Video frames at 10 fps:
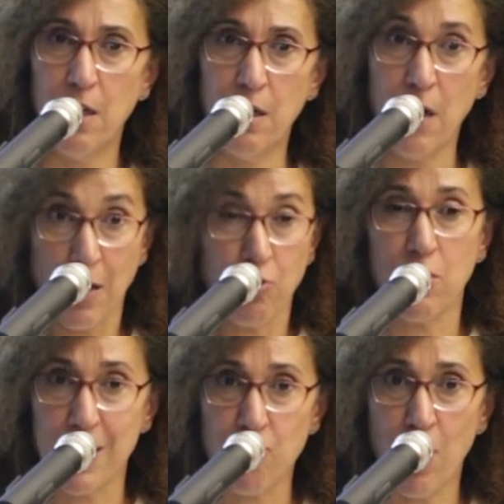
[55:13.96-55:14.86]
uh,
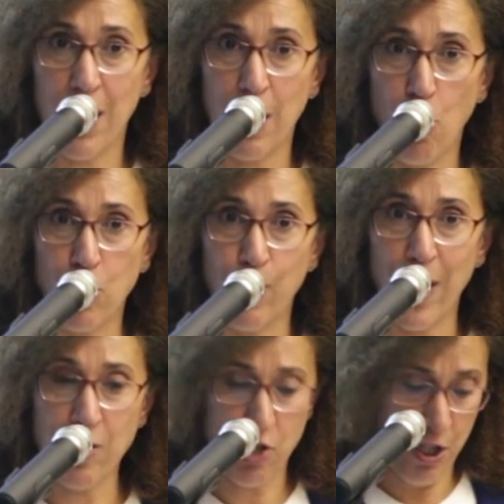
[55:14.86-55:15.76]
under Israeli
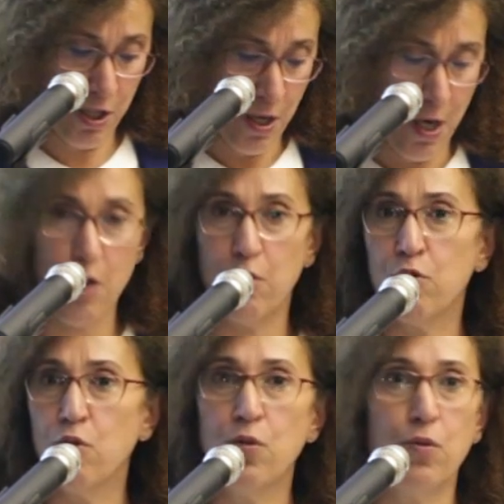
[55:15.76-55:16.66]
occupation
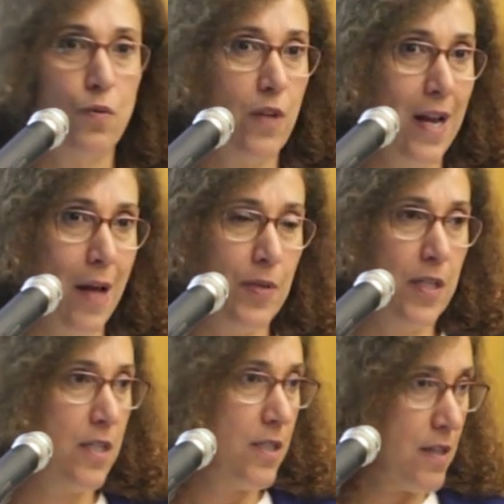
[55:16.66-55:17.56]
to the
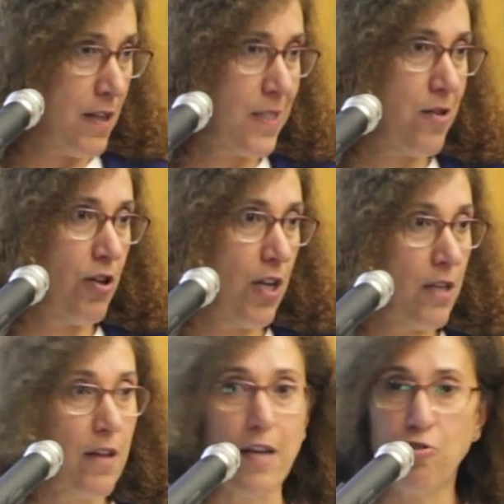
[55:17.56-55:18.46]
Lebanese, the
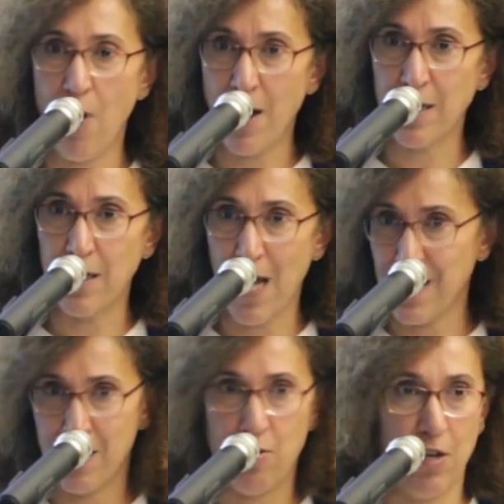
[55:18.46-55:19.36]
Syrian, the Iraqi
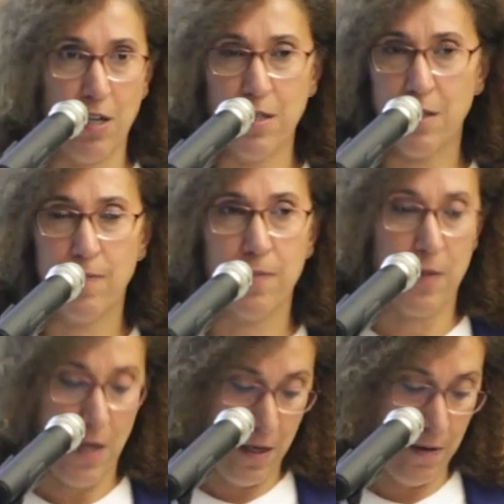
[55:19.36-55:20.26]
Assyrians
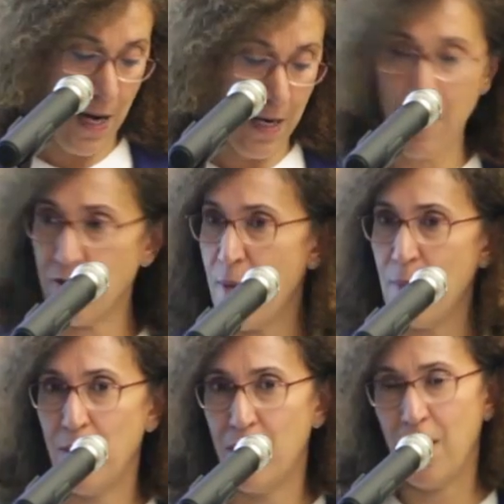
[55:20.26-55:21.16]
uh, and I
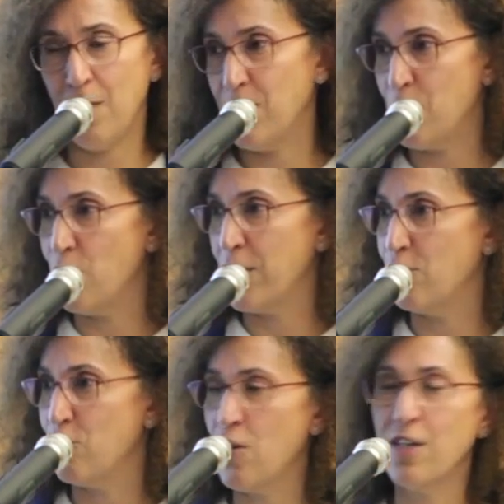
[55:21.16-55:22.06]
remember I was talking
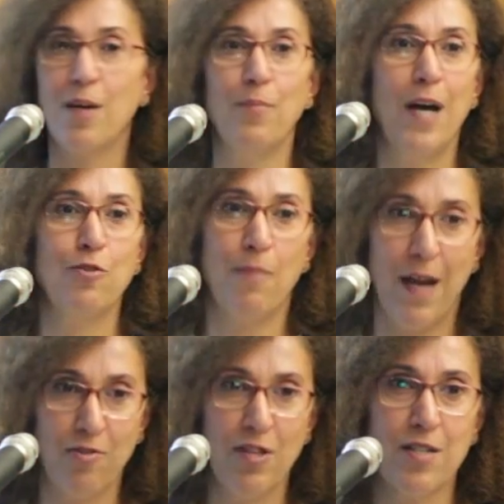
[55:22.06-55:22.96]
to John about
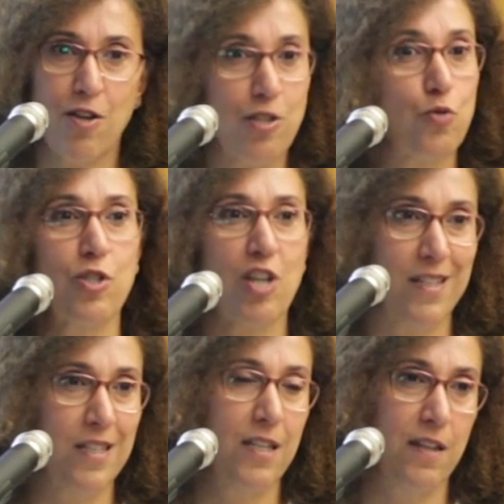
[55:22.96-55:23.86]
my research, which I
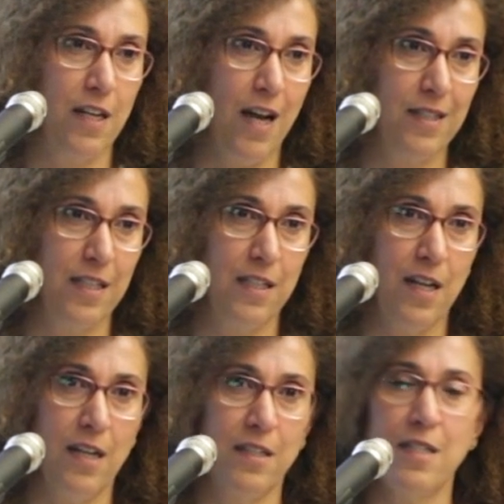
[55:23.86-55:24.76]
did in the
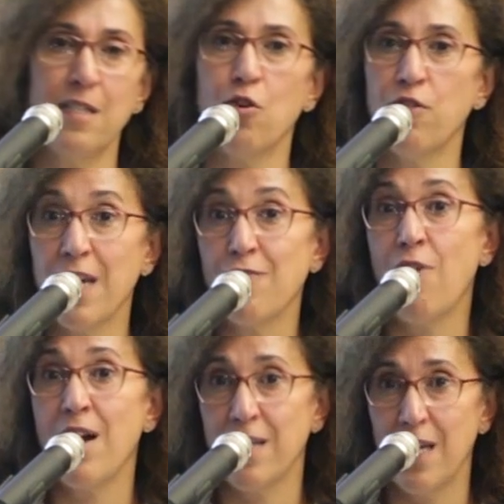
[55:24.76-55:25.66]
1990s, on the
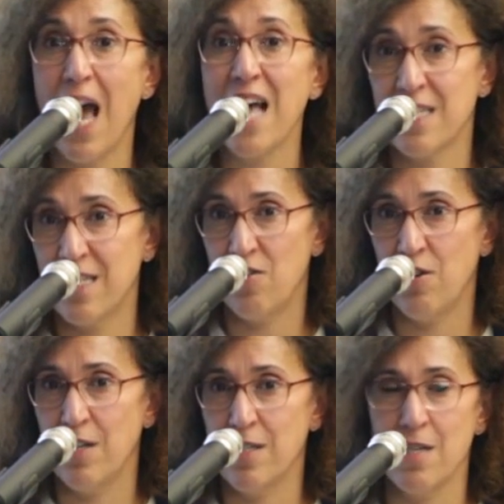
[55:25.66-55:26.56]
Iraqi
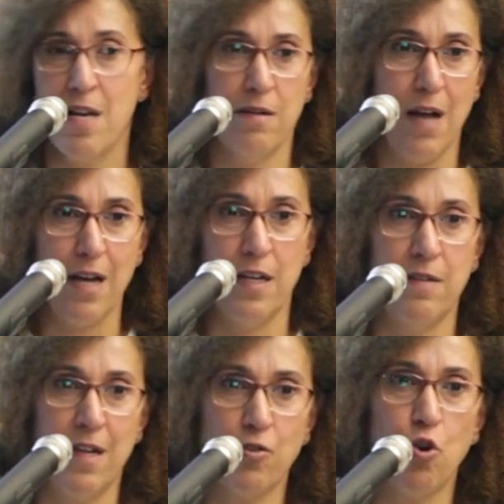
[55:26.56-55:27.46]
Assyrians. Uh,
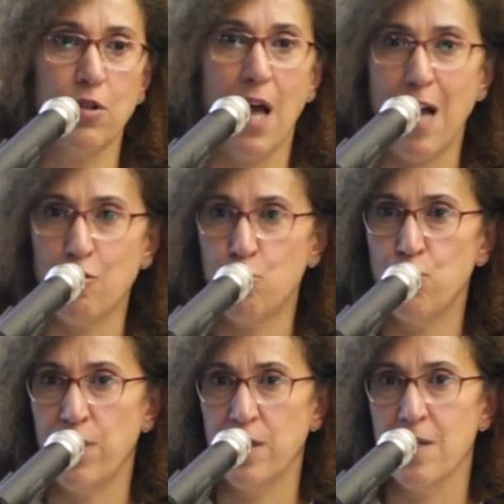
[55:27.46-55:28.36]
they're called
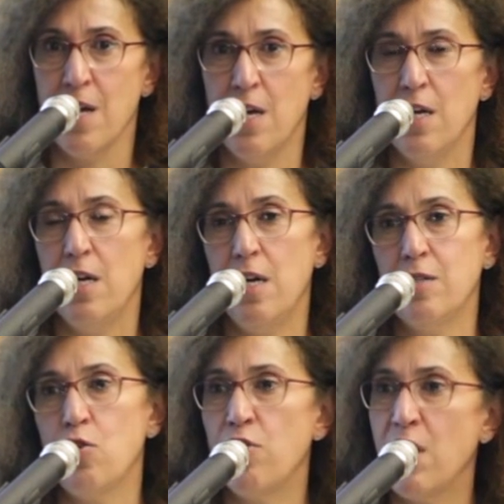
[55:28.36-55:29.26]
Ashuris. Uh,
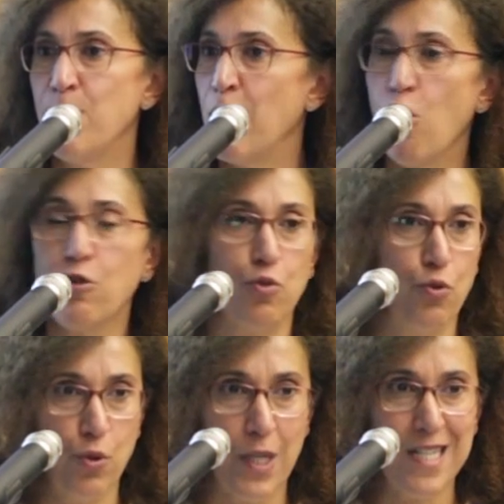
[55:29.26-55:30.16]
so they belong
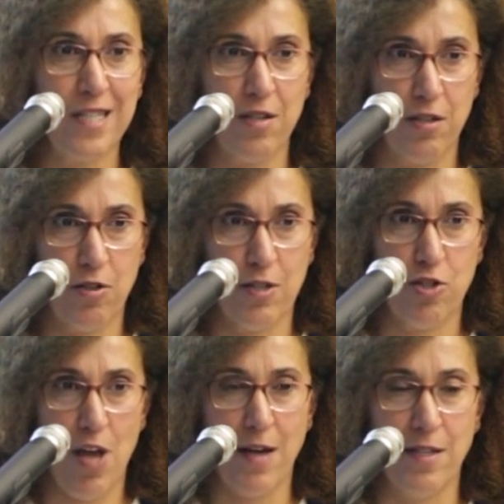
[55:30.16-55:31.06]
to Eastern
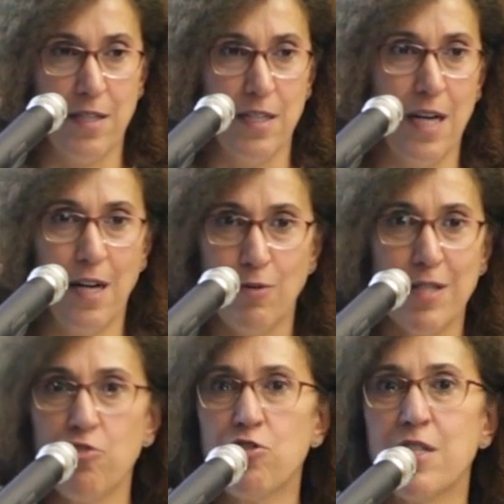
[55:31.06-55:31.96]
Christianity. And I was
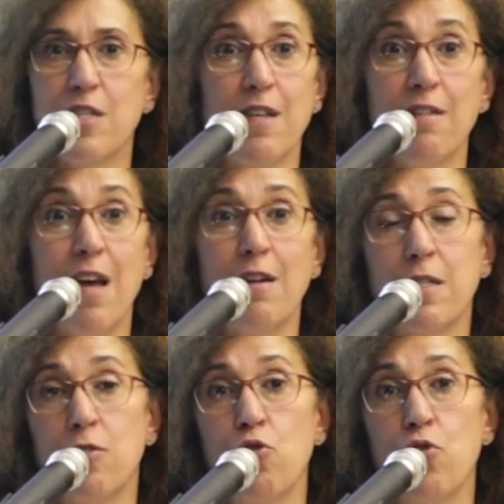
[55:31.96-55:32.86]
interested in their
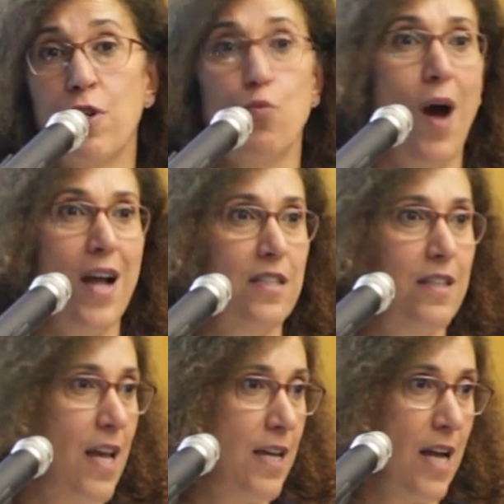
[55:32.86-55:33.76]
story. Why
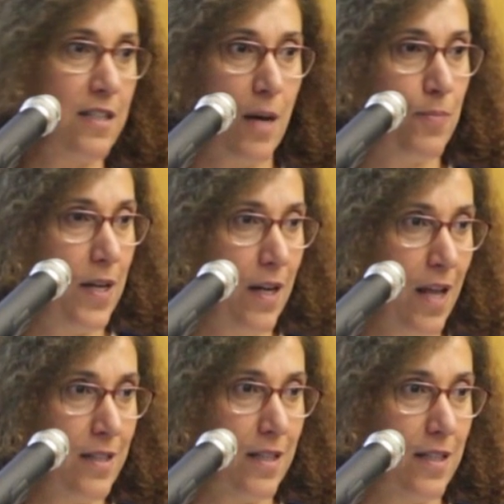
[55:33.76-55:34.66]
did they end up in
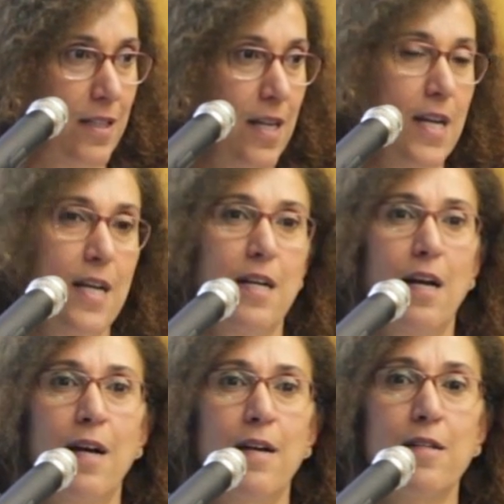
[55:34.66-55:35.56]
London?
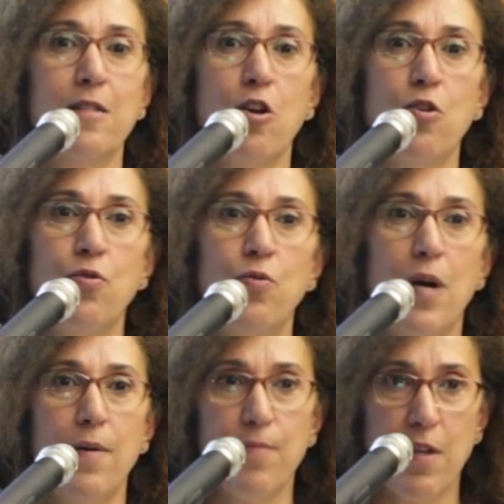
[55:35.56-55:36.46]
Uh, so
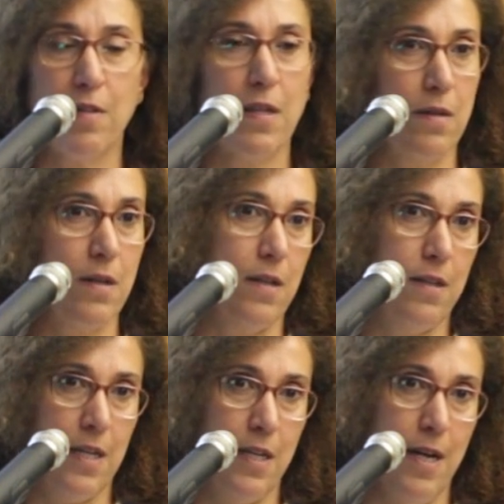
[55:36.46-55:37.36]
the, the,
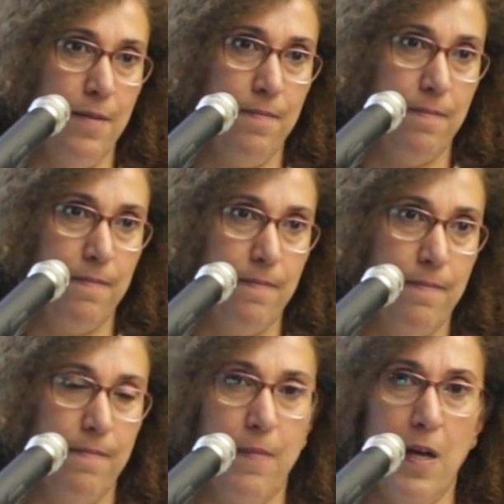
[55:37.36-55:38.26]
the
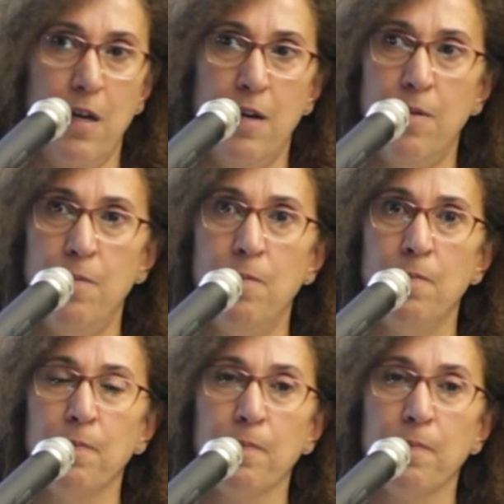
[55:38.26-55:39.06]
um, um,